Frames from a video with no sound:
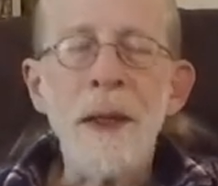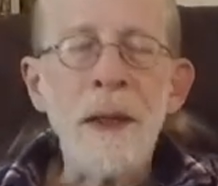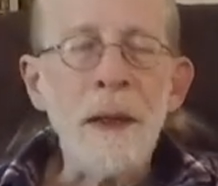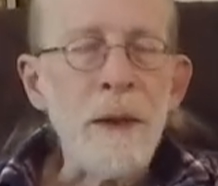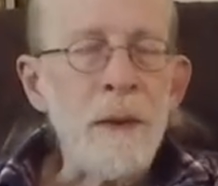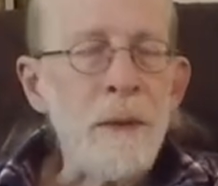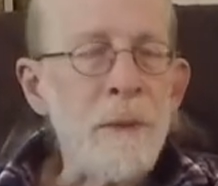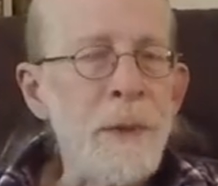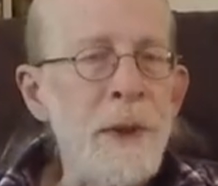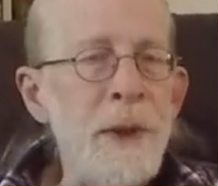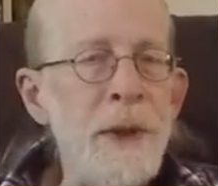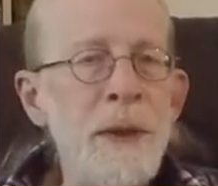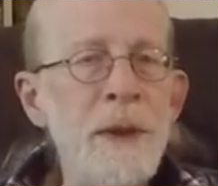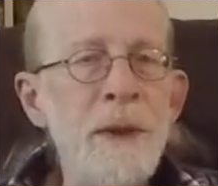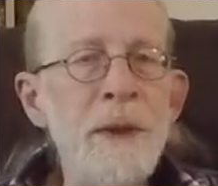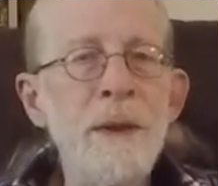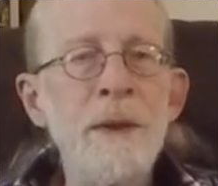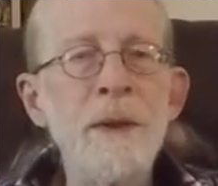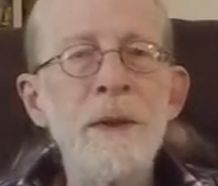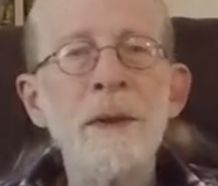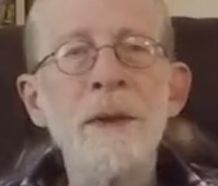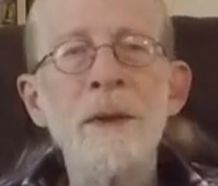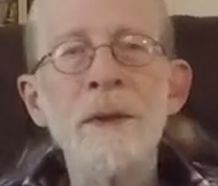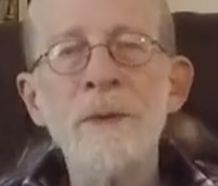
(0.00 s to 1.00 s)

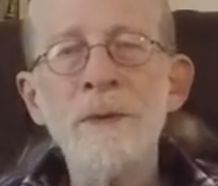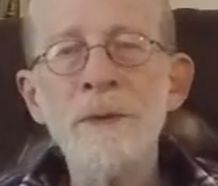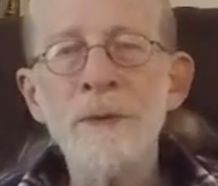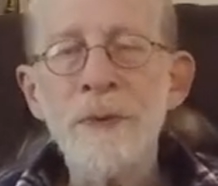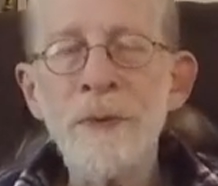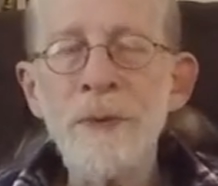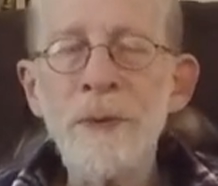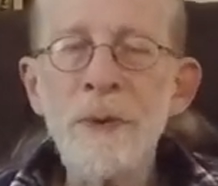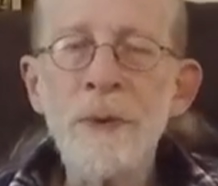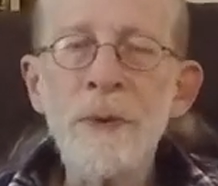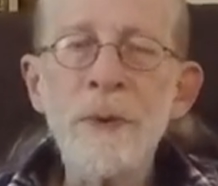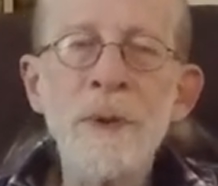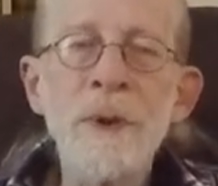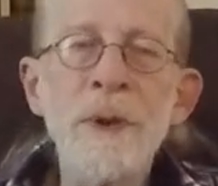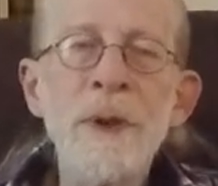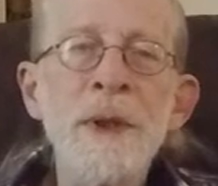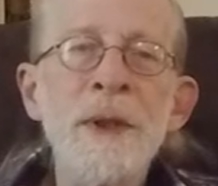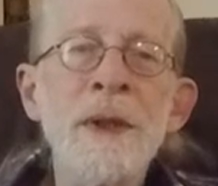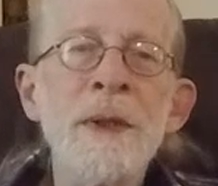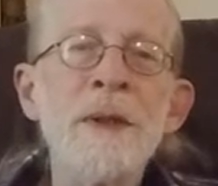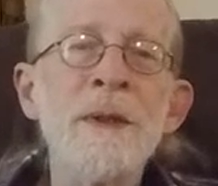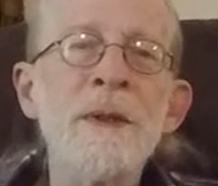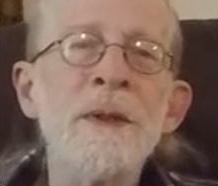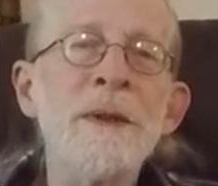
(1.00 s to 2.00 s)
elements and the
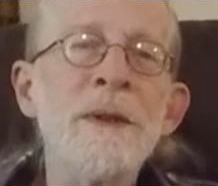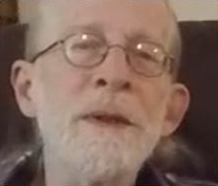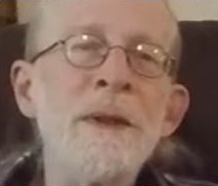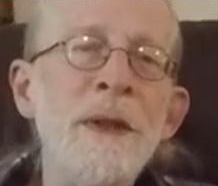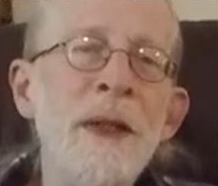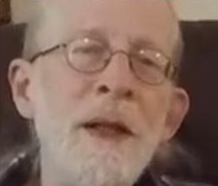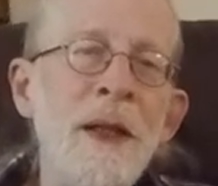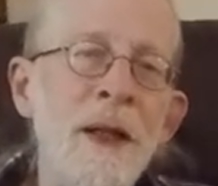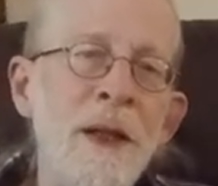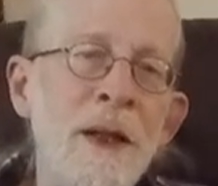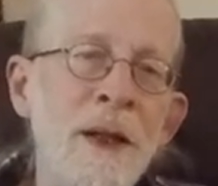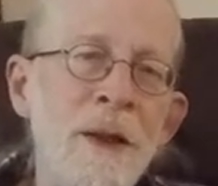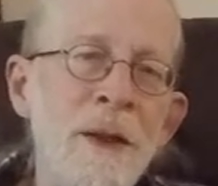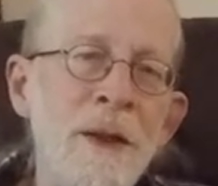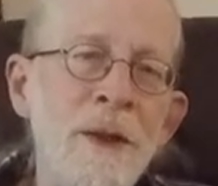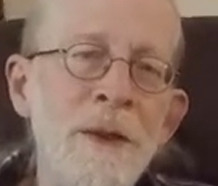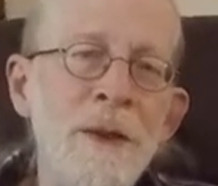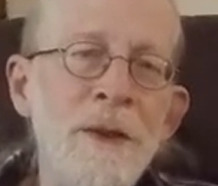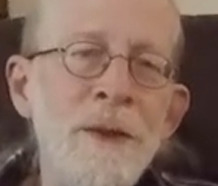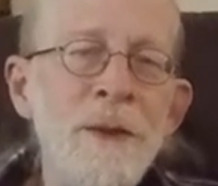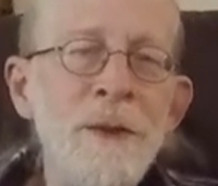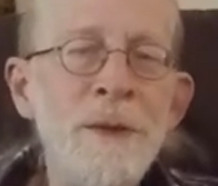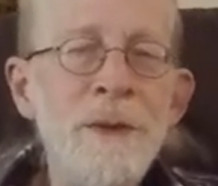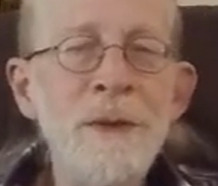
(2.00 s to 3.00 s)
fluids and the
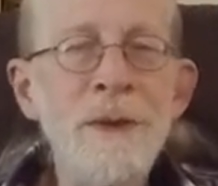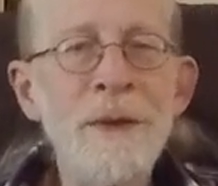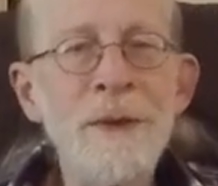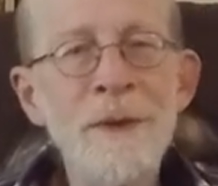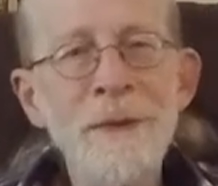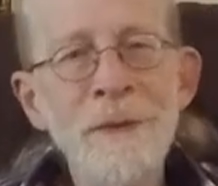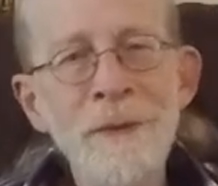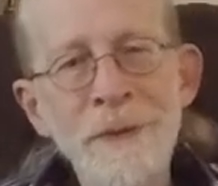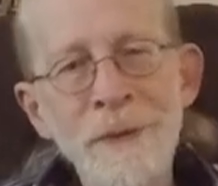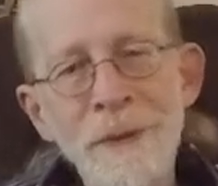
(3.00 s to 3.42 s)
colors and the